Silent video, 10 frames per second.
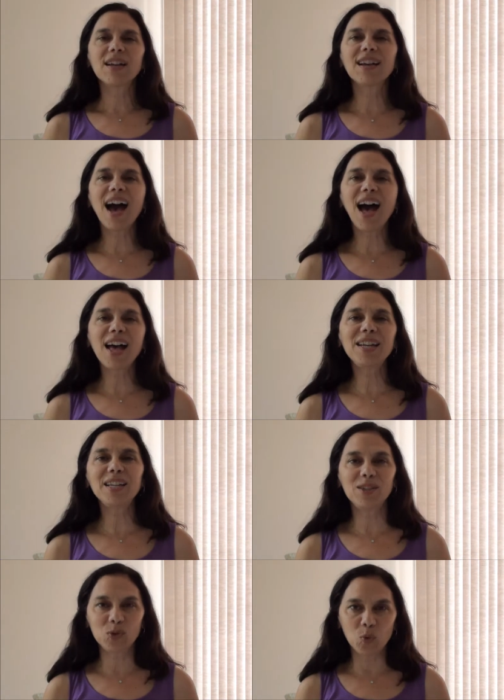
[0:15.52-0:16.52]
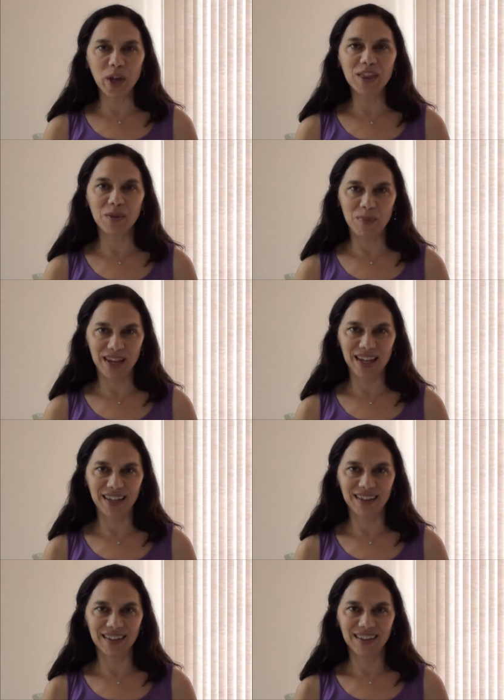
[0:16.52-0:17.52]
God is with me.
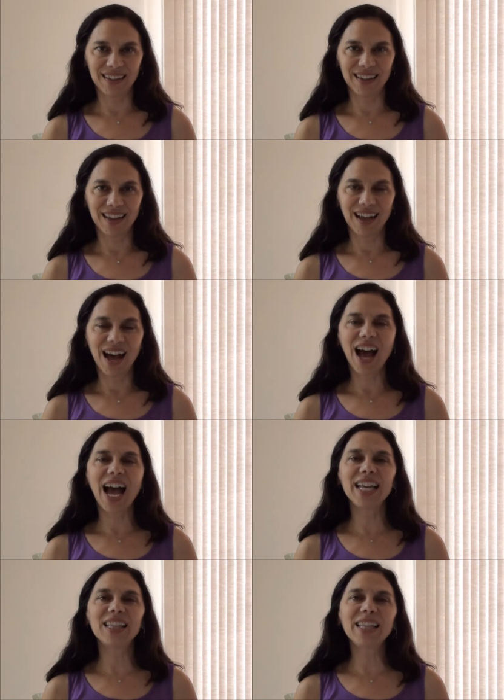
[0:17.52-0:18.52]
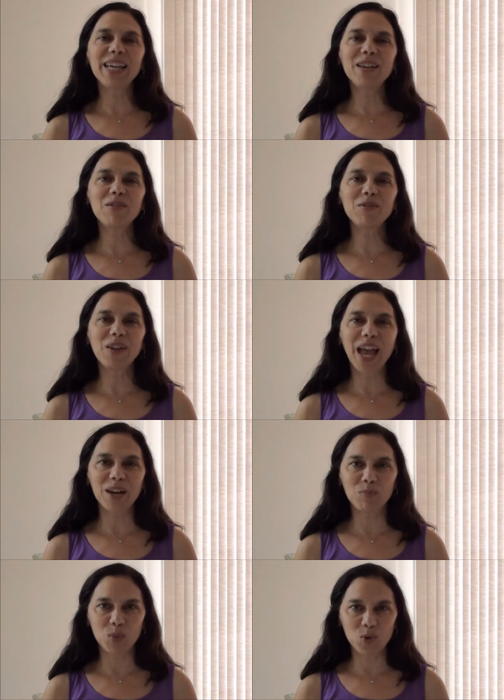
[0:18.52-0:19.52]
I live
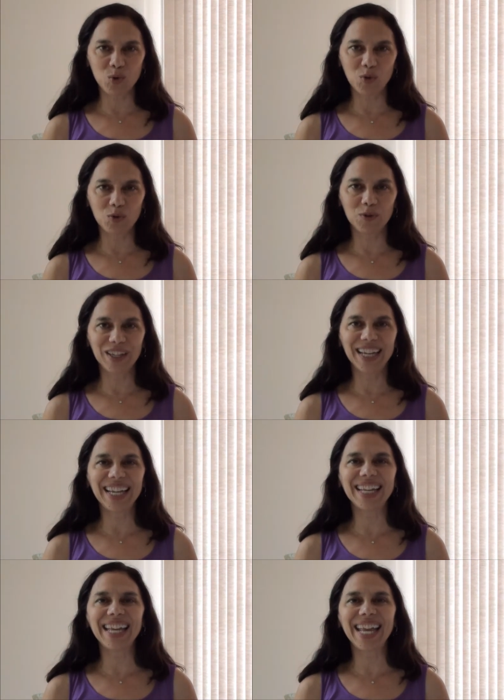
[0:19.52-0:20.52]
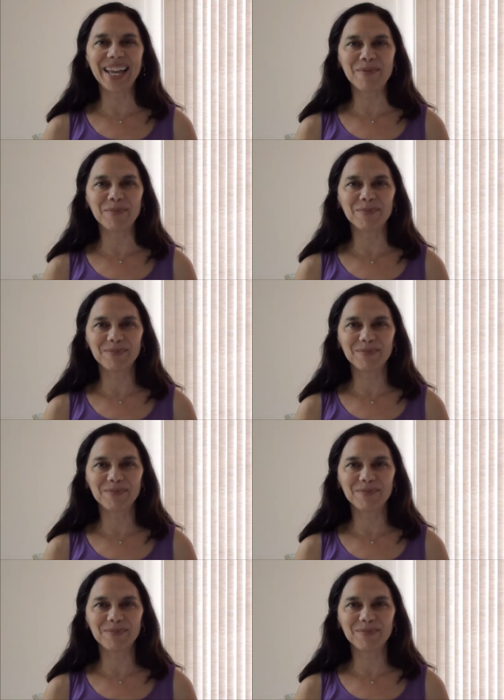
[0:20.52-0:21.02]
and move in Him.